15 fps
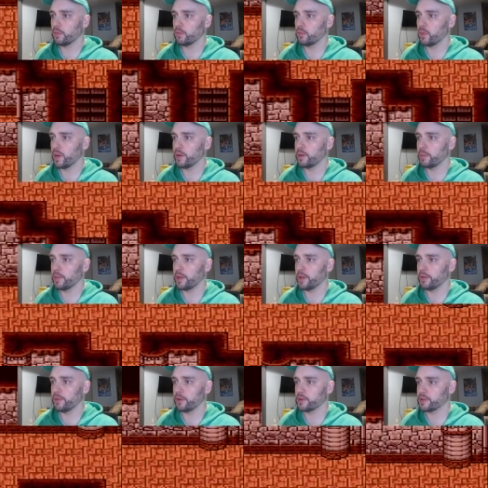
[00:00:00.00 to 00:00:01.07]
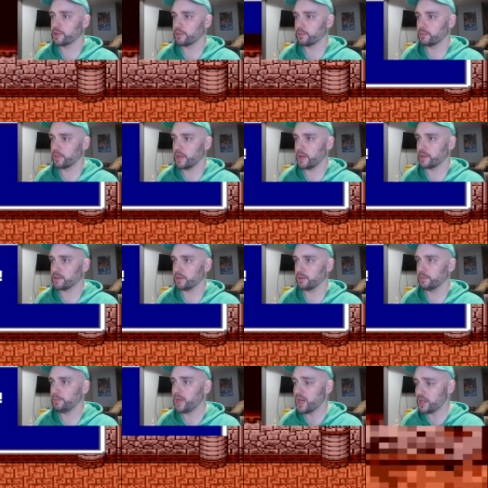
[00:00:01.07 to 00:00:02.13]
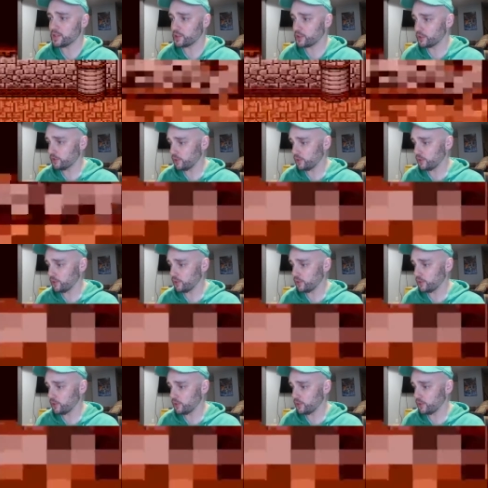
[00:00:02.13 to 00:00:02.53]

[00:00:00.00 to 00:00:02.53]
randomly in their castle? Monster